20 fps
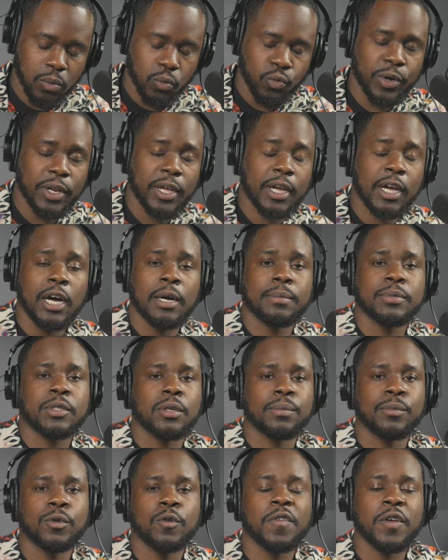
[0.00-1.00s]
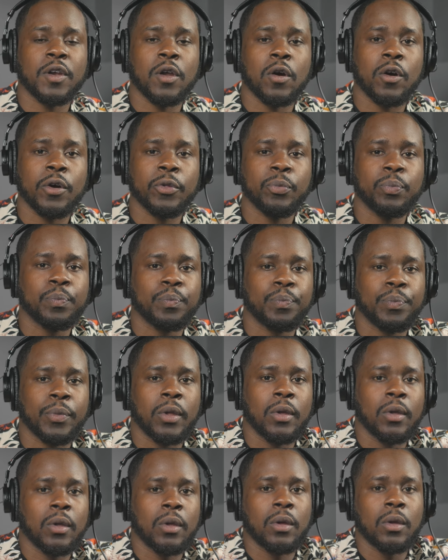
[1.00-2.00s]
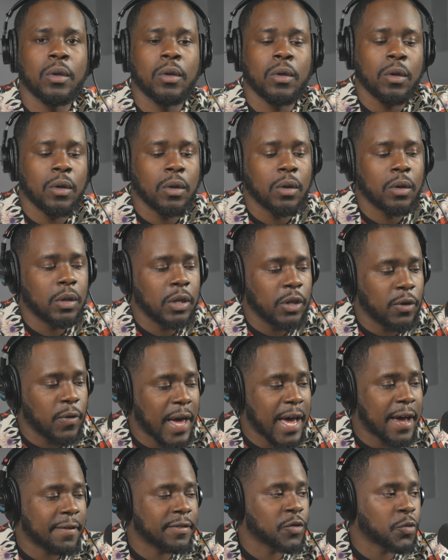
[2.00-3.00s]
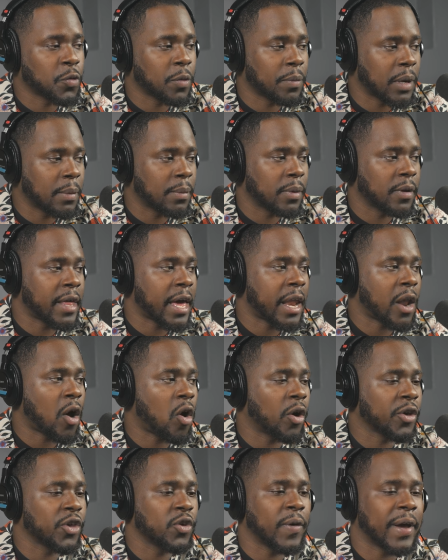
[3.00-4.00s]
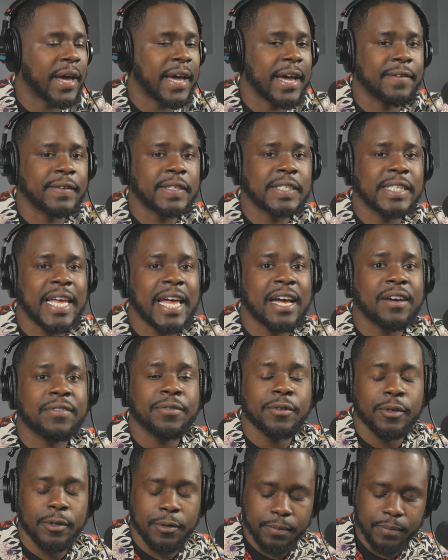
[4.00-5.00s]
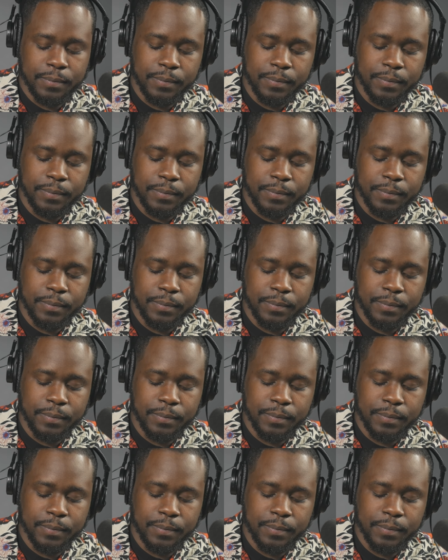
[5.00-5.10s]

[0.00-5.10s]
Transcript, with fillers: When it comes to moving on, you have to remember that all you have is effort.